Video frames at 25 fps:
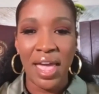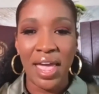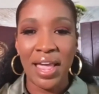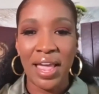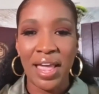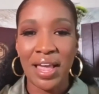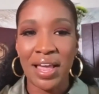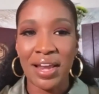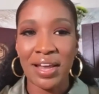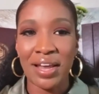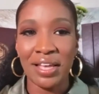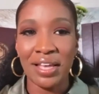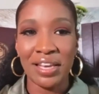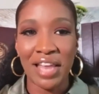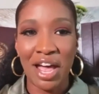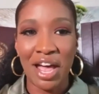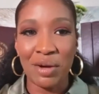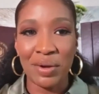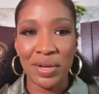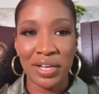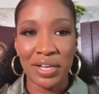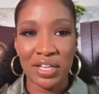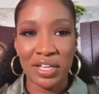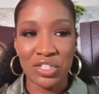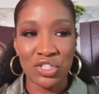and
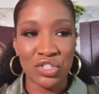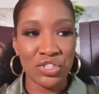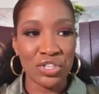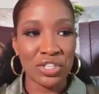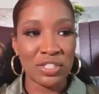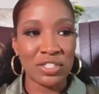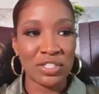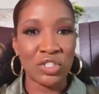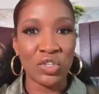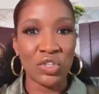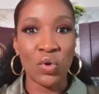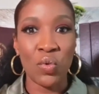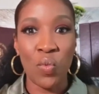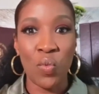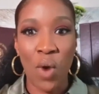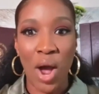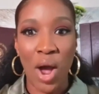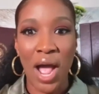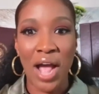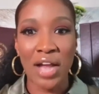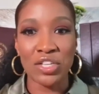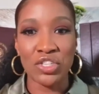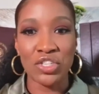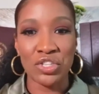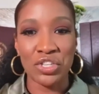allowing us just to
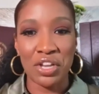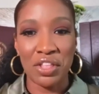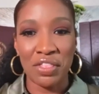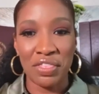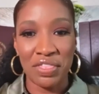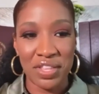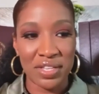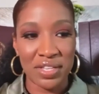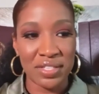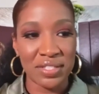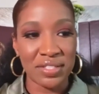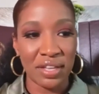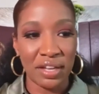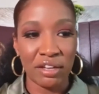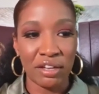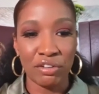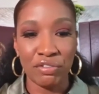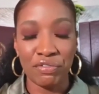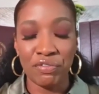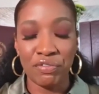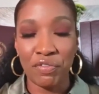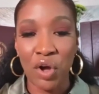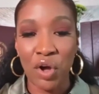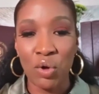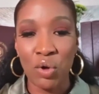watch this
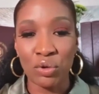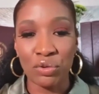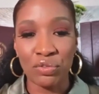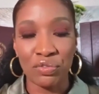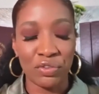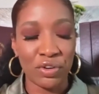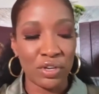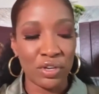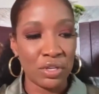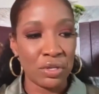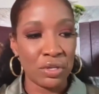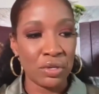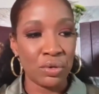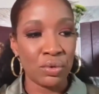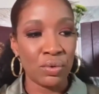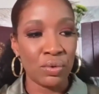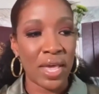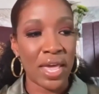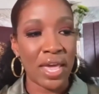unfold for you.